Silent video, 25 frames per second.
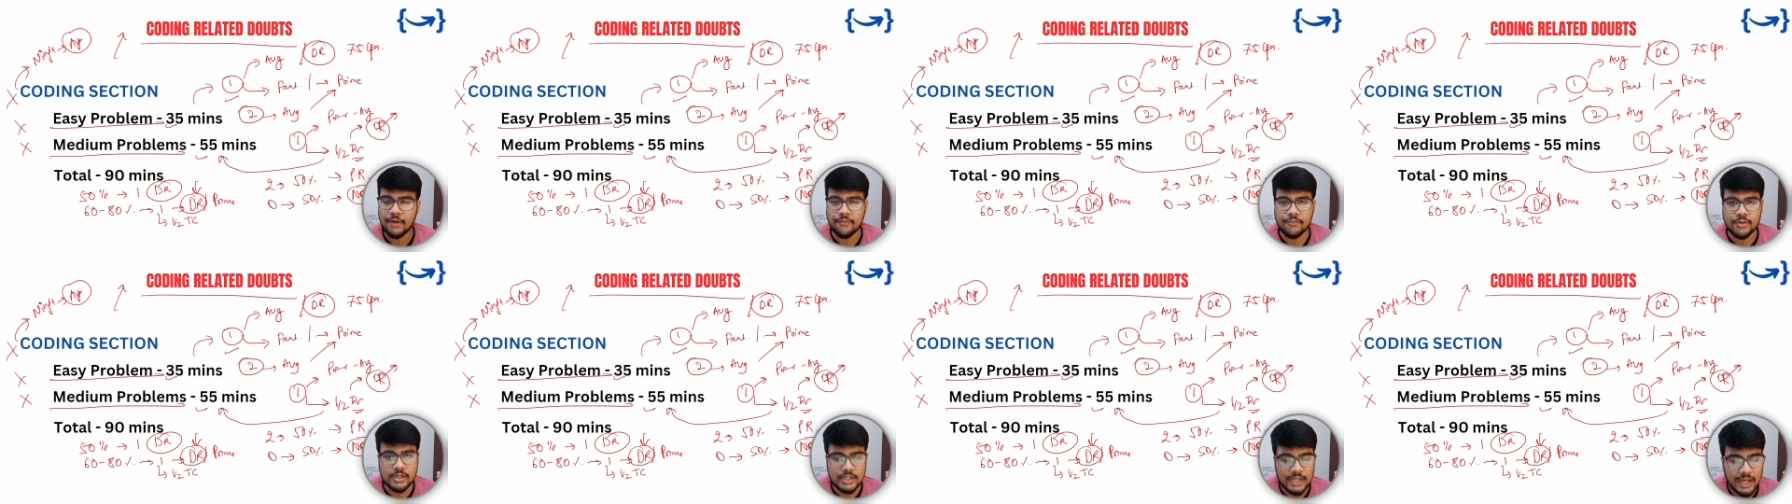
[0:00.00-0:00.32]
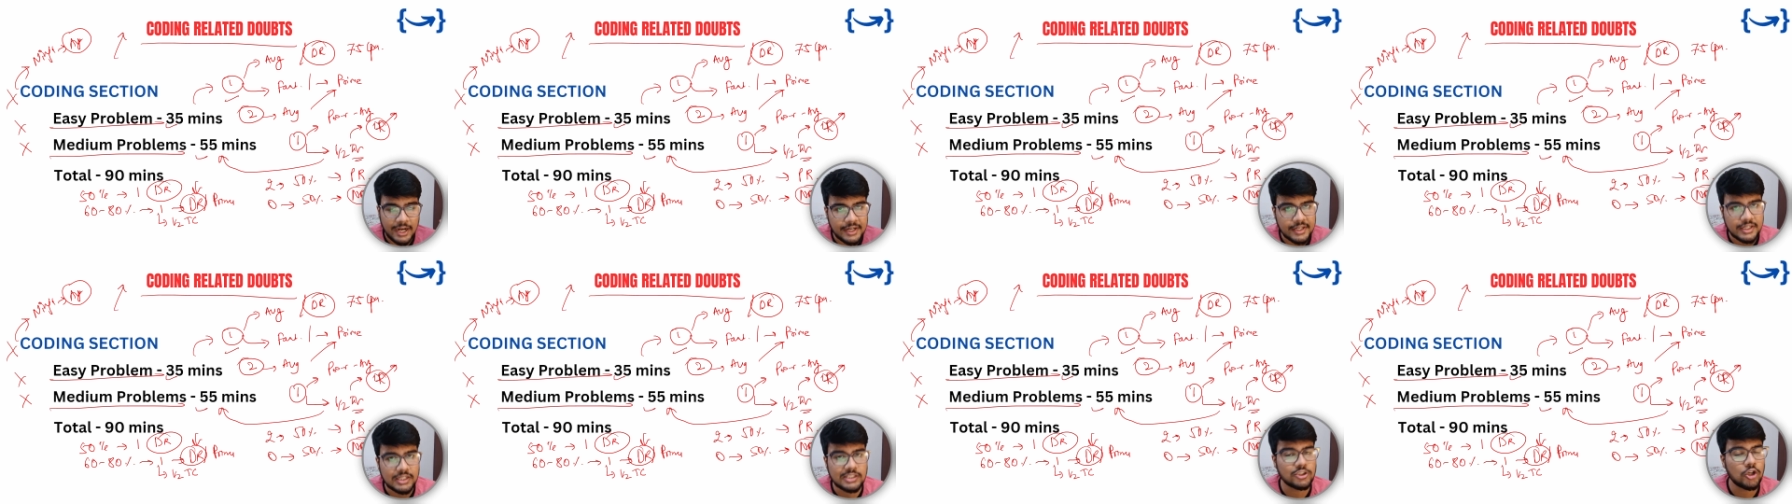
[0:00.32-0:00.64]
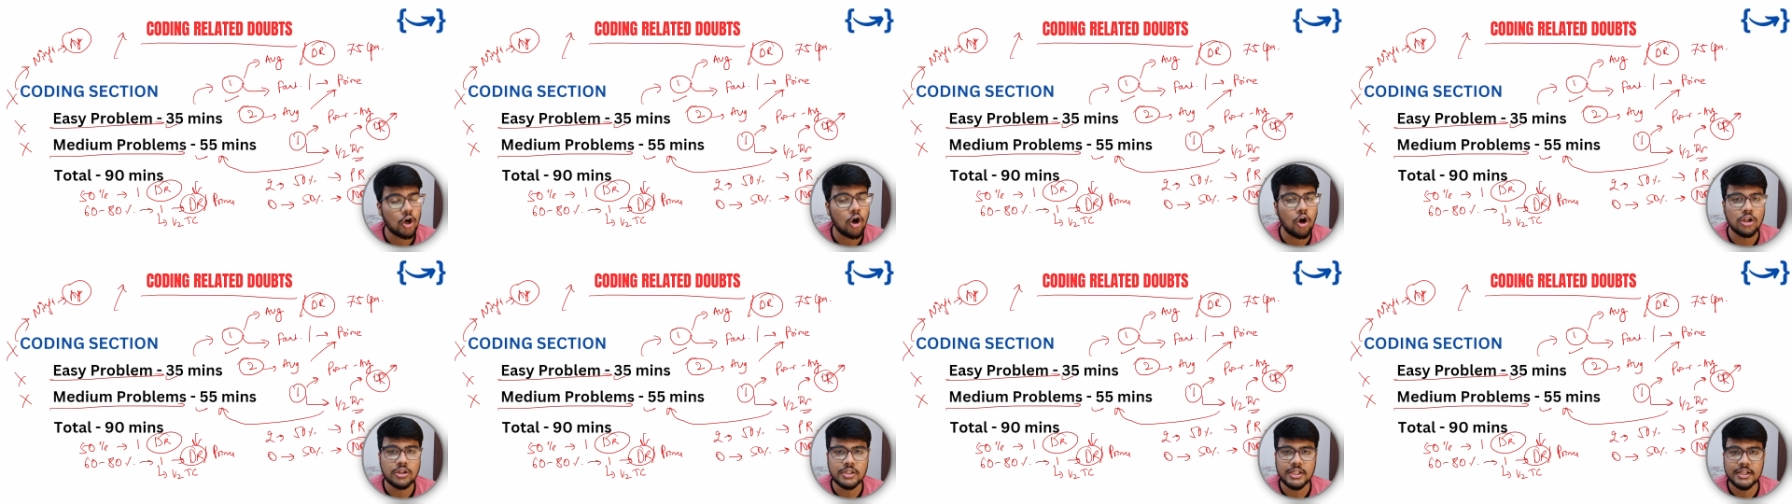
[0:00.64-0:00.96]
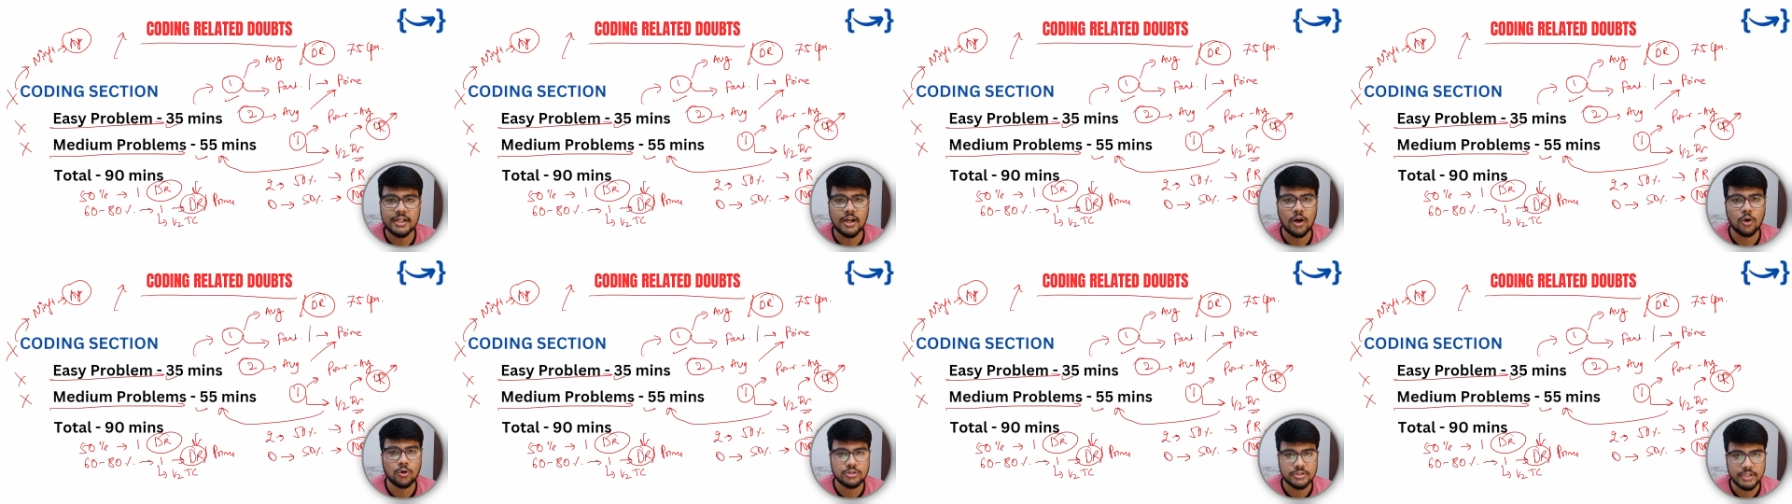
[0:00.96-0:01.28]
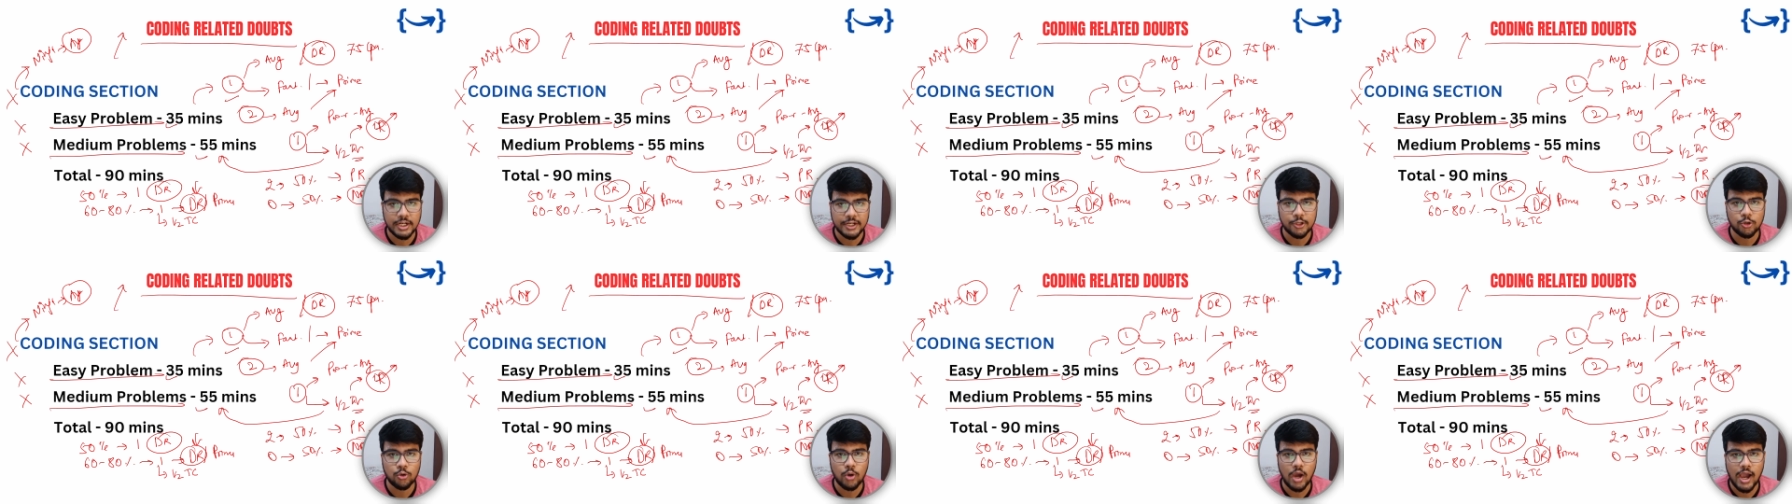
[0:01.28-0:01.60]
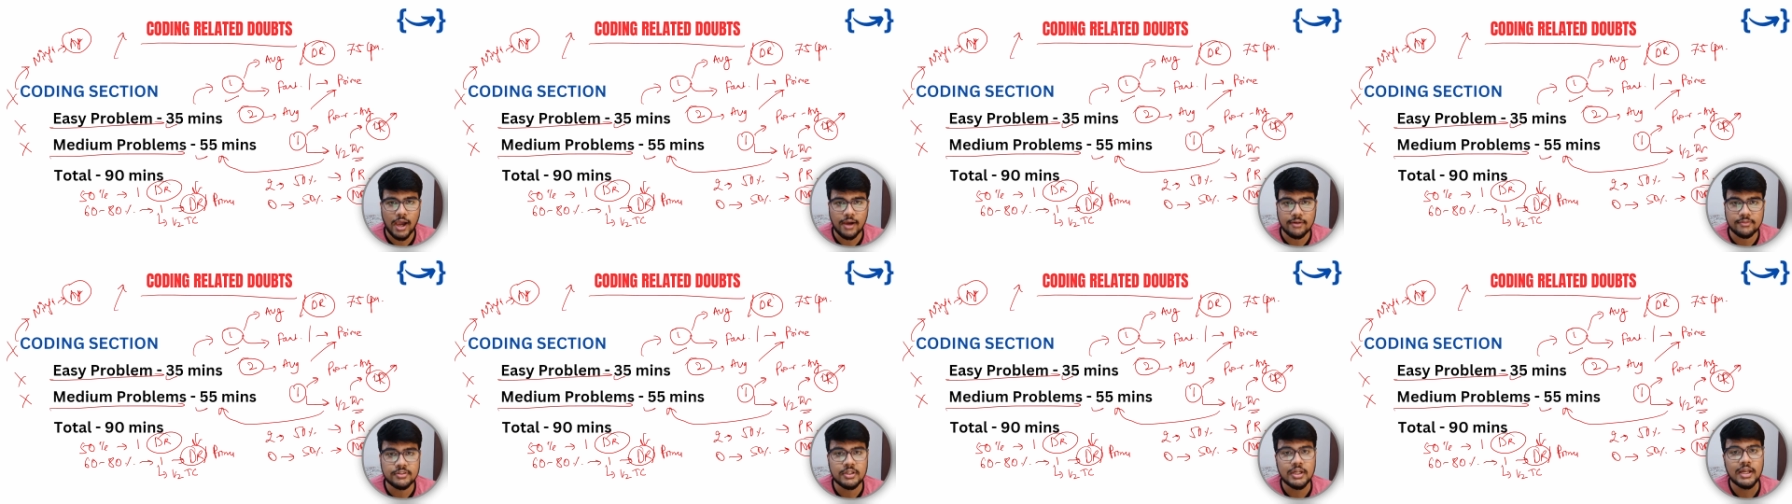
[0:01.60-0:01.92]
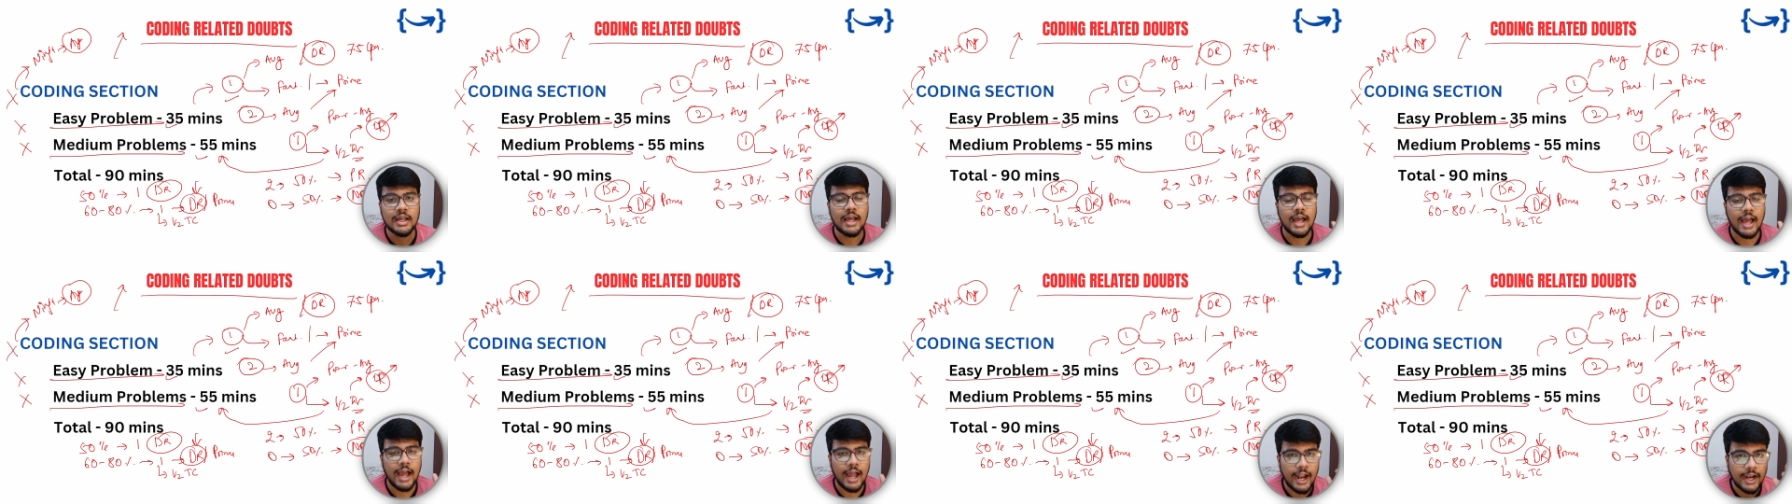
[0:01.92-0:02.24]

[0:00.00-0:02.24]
I will address all the doubts that you have.